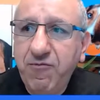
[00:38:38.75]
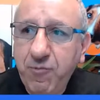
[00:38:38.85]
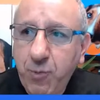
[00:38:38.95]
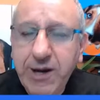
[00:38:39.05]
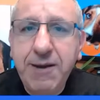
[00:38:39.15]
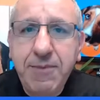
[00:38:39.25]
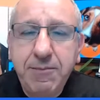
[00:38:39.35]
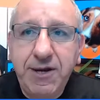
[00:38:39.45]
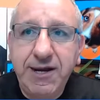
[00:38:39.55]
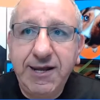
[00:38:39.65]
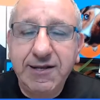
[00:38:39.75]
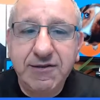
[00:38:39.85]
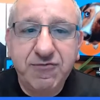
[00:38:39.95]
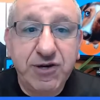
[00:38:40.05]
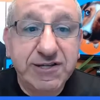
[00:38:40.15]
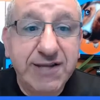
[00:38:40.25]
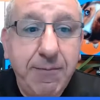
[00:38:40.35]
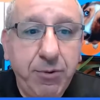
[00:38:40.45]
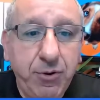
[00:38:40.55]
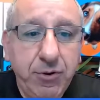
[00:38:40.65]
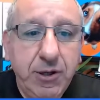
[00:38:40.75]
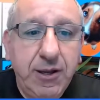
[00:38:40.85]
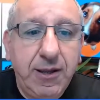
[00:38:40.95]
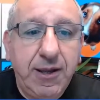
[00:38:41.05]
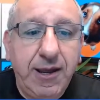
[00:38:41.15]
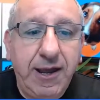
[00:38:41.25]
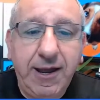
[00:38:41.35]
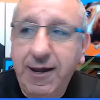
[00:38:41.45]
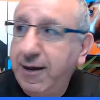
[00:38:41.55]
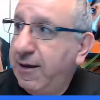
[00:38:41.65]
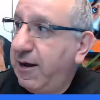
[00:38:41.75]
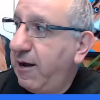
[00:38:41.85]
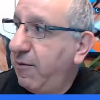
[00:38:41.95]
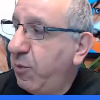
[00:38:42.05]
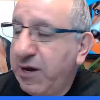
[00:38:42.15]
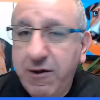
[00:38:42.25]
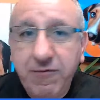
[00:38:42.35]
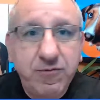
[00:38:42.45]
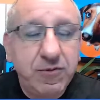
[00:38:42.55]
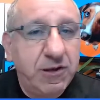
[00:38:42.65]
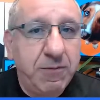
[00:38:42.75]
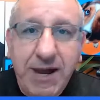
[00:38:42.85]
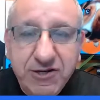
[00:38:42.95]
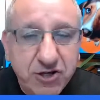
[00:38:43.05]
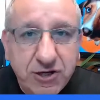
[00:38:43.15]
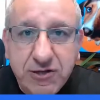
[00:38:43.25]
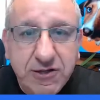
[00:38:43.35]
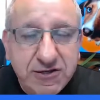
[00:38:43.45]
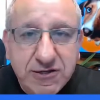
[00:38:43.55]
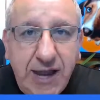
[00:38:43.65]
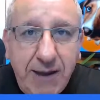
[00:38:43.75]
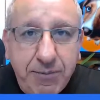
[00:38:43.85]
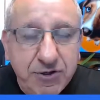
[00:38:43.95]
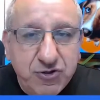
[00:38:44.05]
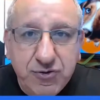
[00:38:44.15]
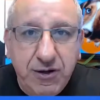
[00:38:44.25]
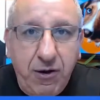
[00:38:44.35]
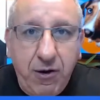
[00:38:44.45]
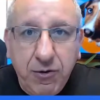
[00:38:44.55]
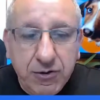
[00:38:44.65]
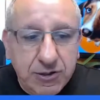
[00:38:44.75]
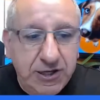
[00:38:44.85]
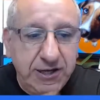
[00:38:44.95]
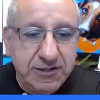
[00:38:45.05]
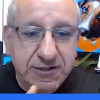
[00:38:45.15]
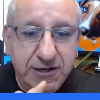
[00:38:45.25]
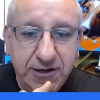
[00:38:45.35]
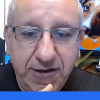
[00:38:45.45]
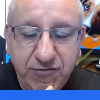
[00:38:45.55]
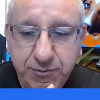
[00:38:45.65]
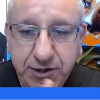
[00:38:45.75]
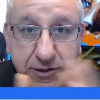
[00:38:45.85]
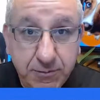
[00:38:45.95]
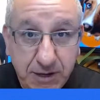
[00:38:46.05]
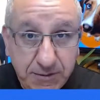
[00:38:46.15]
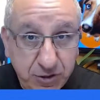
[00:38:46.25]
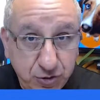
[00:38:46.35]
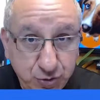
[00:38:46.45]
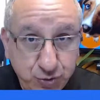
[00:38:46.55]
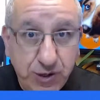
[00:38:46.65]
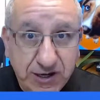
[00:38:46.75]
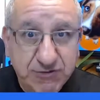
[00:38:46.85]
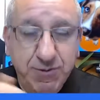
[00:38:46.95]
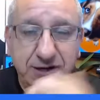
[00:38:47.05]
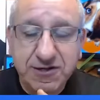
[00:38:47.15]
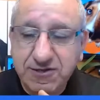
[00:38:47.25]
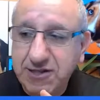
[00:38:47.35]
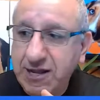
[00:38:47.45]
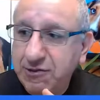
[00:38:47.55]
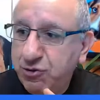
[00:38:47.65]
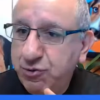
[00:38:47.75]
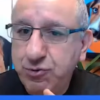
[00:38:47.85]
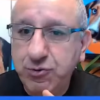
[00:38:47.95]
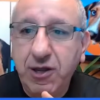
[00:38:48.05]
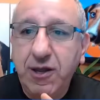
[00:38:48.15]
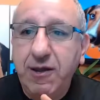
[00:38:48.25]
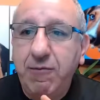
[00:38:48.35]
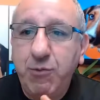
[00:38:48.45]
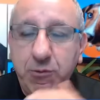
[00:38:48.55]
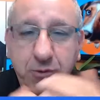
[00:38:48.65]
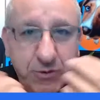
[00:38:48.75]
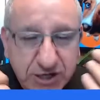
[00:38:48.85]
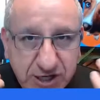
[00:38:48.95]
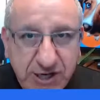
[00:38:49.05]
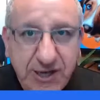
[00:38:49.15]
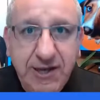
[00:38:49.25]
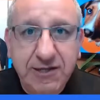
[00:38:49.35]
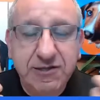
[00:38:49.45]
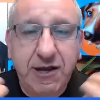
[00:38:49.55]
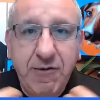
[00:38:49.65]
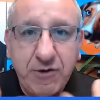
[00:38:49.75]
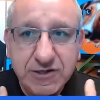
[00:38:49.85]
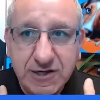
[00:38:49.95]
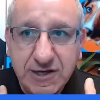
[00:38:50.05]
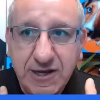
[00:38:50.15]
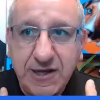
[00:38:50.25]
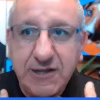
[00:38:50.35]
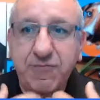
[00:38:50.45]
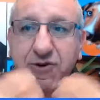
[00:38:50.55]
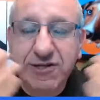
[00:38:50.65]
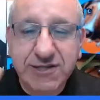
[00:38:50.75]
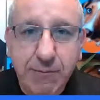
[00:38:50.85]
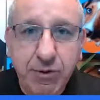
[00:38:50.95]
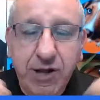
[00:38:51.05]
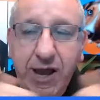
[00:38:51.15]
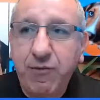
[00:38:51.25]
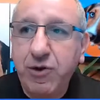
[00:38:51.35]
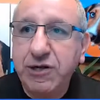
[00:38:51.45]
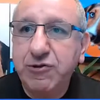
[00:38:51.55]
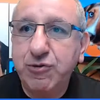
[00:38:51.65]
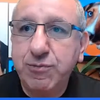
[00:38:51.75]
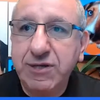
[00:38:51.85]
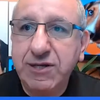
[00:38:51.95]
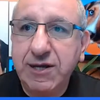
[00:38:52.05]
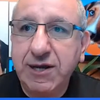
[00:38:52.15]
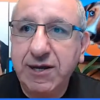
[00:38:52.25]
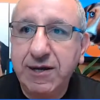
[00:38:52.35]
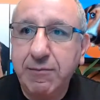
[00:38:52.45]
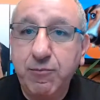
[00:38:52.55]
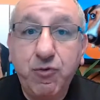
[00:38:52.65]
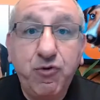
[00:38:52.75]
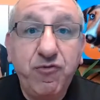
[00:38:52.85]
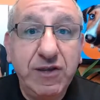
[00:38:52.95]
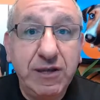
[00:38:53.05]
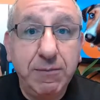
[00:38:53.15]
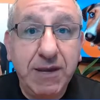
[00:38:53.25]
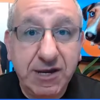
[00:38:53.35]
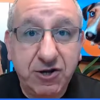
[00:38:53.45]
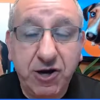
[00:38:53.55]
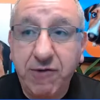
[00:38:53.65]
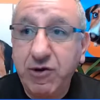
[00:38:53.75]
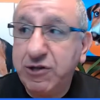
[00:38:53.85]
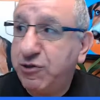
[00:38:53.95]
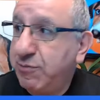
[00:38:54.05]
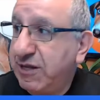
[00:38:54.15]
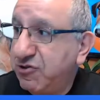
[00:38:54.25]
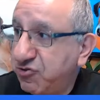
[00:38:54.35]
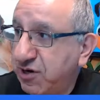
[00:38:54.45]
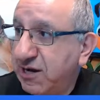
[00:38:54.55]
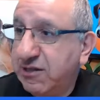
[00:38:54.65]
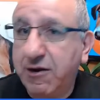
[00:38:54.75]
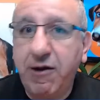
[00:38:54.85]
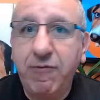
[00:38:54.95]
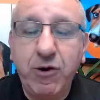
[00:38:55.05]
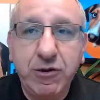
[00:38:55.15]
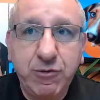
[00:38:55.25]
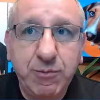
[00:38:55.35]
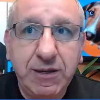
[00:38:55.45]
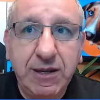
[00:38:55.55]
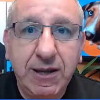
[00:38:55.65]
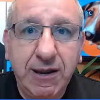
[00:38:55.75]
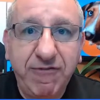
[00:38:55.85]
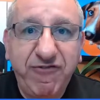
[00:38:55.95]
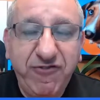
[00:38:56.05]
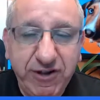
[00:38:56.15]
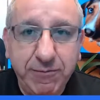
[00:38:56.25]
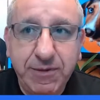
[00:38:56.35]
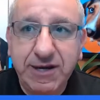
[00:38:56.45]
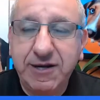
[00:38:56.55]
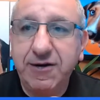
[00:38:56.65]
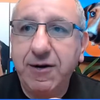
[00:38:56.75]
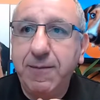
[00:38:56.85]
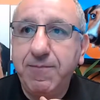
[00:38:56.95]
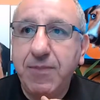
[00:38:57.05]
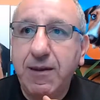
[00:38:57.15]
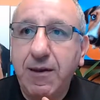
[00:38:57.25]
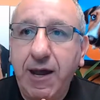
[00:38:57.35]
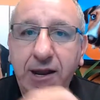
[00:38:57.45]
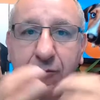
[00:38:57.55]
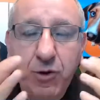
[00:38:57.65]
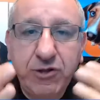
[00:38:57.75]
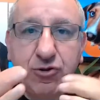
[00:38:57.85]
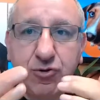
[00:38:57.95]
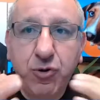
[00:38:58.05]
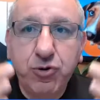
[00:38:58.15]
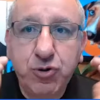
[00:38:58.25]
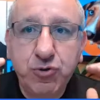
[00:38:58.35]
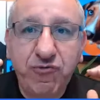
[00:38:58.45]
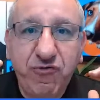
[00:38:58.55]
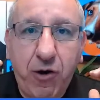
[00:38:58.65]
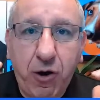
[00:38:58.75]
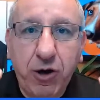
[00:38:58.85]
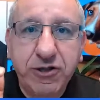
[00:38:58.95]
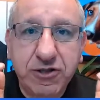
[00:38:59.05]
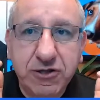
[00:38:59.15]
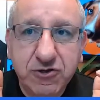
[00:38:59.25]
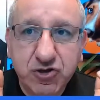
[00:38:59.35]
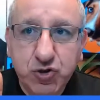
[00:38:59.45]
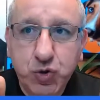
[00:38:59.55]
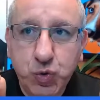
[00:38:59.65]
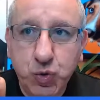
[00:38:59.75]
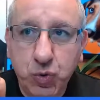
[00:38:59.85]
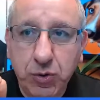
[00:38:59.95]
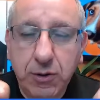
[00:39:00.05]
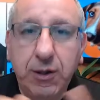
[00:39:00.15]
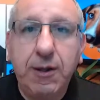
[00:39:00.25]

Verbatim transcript: What I mean by that is, for example, when I imagine this happens to all kids and everybody, maybe you experienced that too. When we were kids, I was a kid, for example, I wanted to be a movie maker. I wanted to be a director. I wanted to be a filmmaker. And I wanted to go to art school.